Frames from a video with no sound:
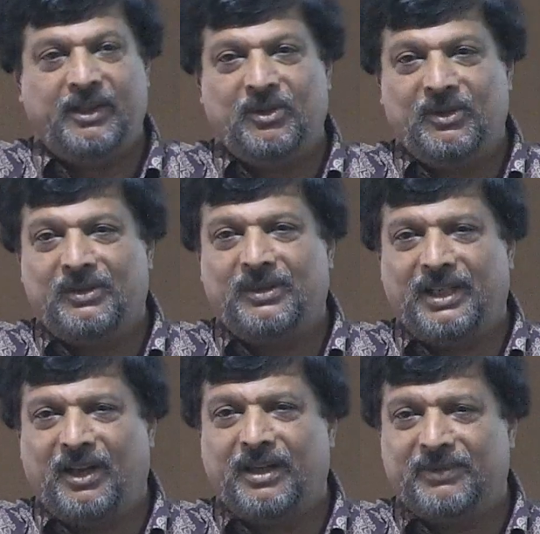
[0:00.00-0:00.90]
don't know
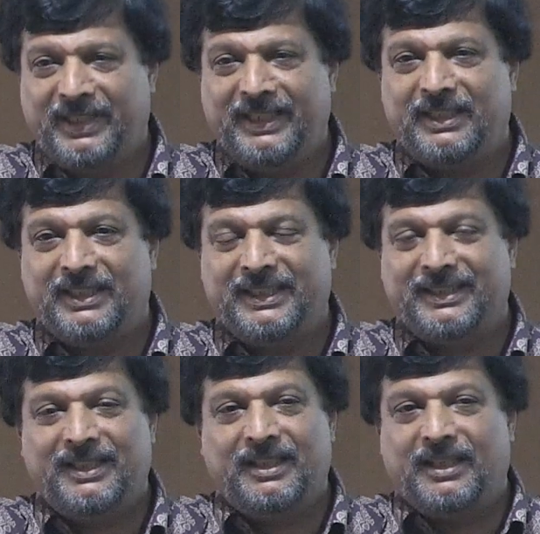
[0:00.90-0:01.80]
a lot of Sinhala,
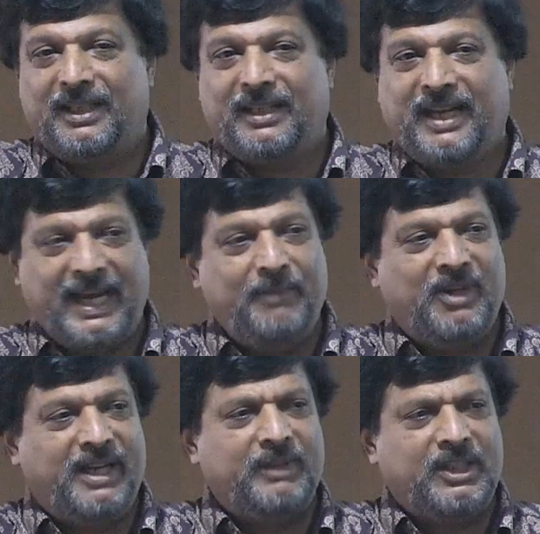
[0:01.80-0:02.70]
a cab
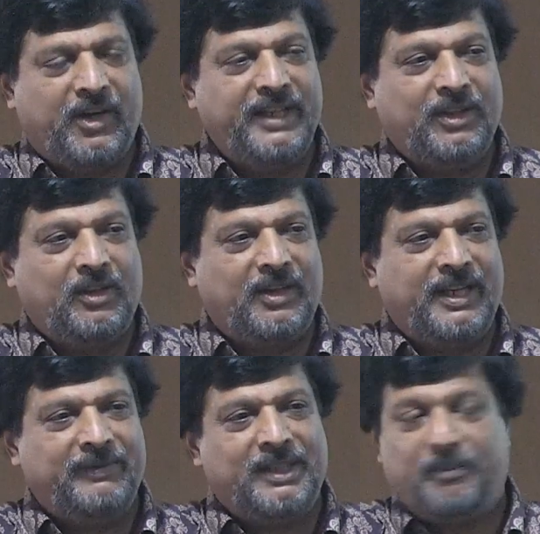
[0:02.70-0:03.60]
driver, trishaw
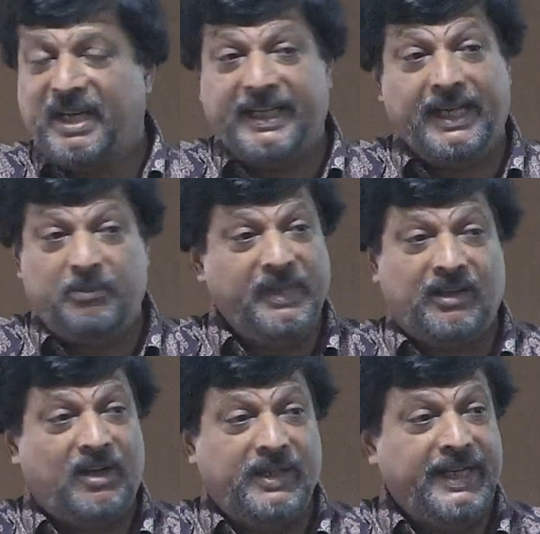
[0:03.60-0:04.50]
driver might help me
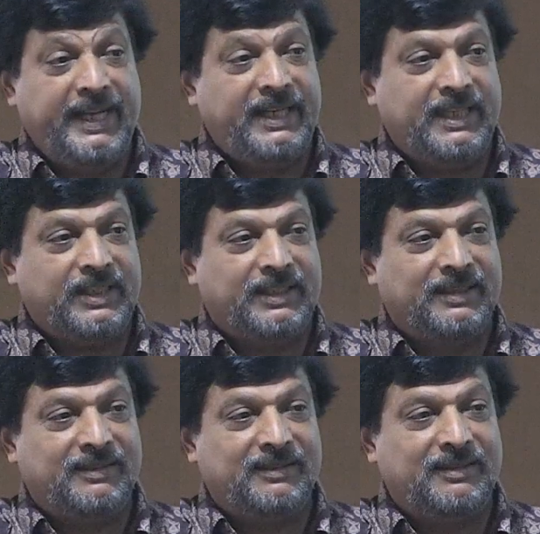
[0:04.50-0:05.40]
around in English.
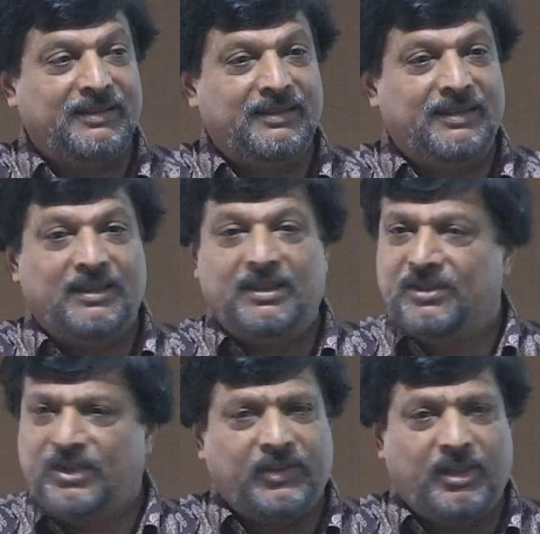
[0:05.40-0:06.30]

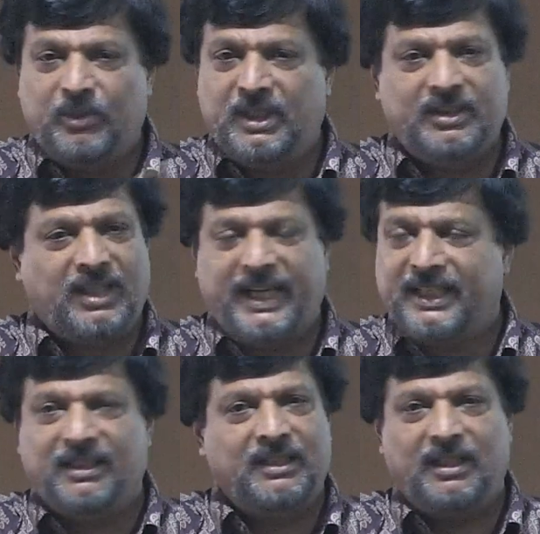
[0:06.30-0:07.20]
Just the words
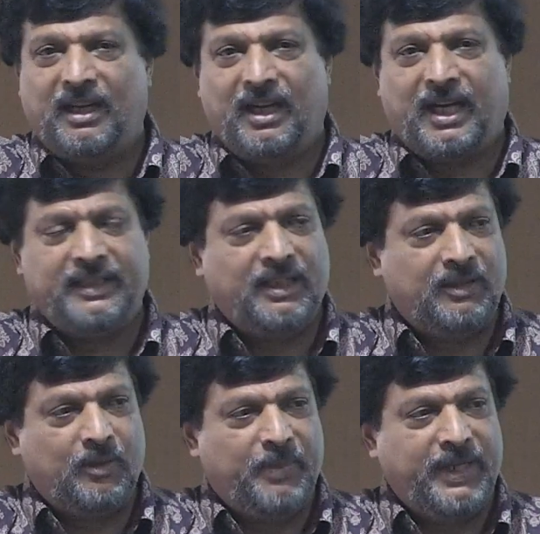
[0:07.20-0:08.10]
like 100
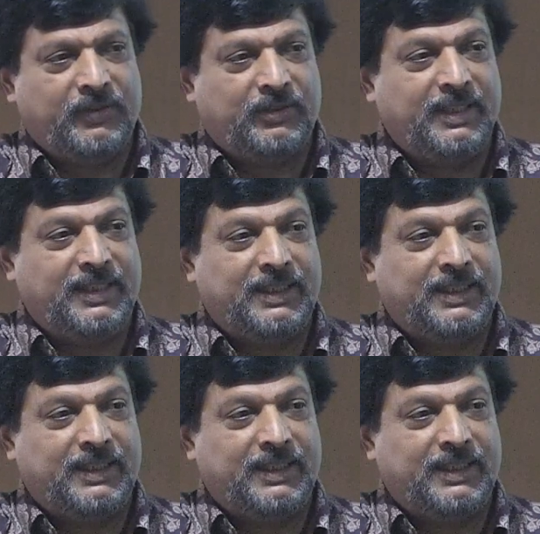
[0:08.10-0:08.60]
rupees